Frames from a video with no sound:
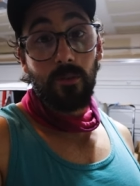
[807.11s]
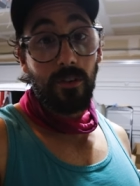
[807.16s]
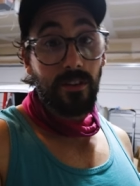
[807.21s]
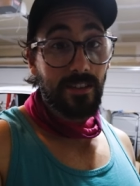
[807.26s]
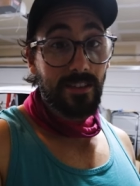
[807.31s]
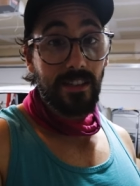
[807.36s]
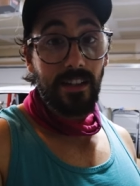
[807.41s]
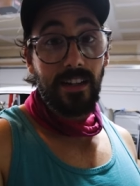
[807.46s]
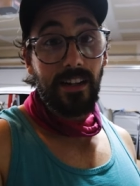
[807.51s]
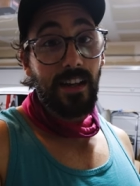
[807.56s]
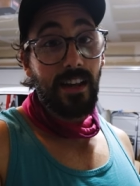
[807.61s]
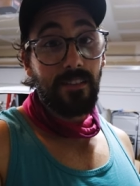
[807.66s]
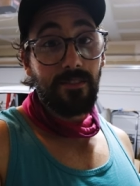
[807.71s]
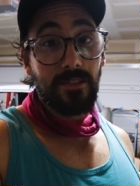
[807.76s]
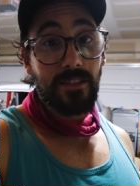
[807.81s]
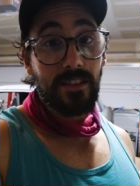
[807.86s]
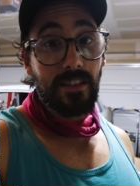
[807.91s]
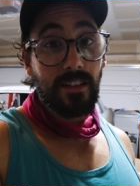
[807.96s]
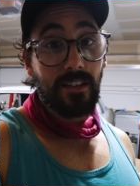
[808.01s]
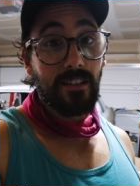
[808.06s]
we're excited to have
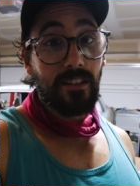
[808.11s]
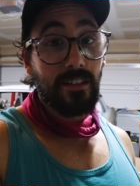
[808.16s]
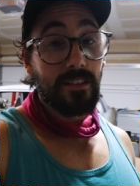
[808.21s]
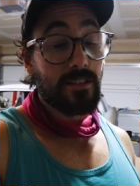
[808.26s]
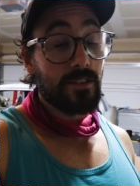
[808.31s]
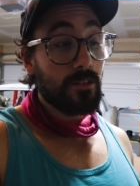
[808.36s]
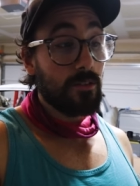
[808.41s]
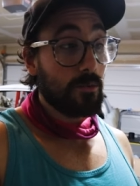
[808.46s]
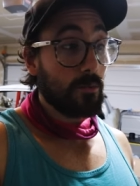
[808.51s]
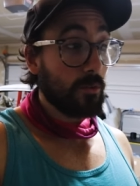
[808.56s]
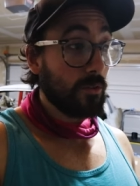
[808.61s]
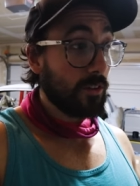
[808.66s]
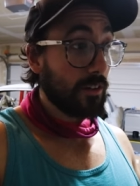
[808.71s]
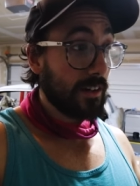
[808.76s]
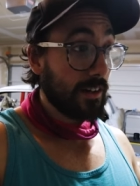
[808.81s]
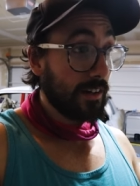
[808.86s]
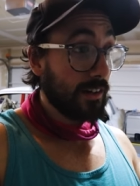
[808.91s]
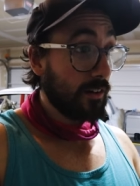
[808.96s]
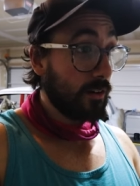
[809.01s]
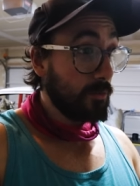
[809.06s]
this thing done so we're
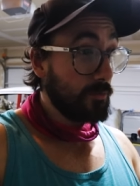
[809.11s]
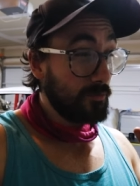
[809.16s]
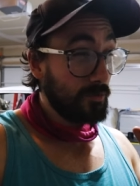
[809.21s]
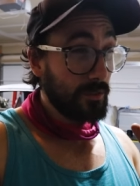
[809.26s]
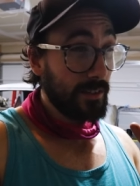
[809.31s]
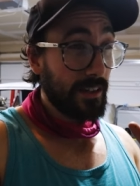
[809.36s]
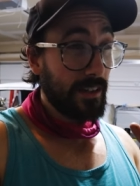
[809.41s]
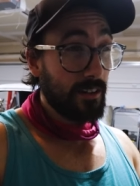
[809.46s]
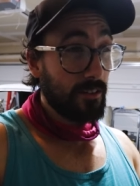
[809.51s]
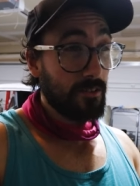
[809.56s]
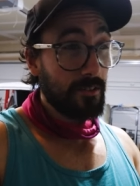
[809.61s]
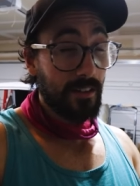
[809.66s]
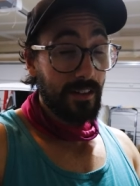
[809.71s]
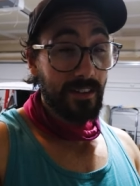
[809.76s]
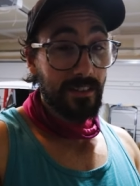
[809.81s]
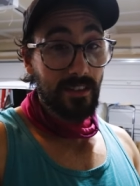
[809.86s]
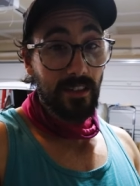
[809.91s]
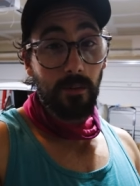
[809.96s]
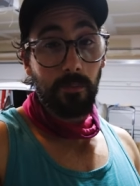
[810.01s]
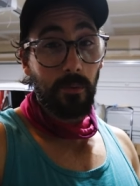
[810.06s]
looking at hopefully here in the
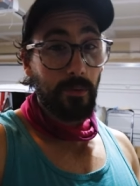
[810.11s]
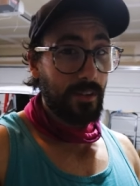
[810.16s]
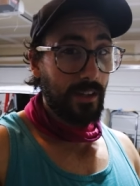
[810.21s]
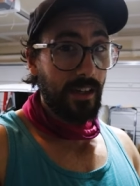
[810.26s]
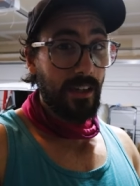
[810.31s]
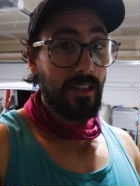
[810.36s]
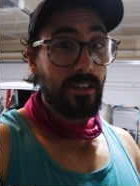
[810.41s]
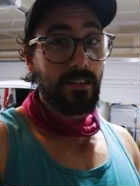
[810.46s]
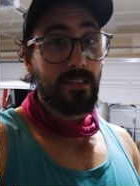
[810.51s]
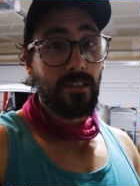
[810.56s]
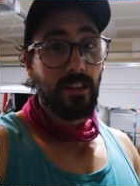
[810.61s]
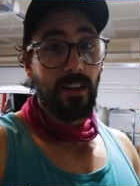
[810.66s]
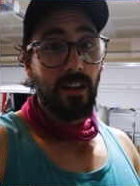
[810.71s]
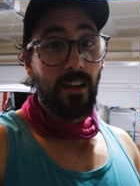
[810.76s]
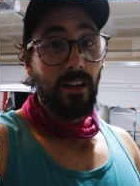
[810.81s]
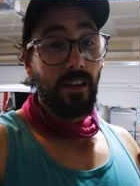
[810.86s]
next couple days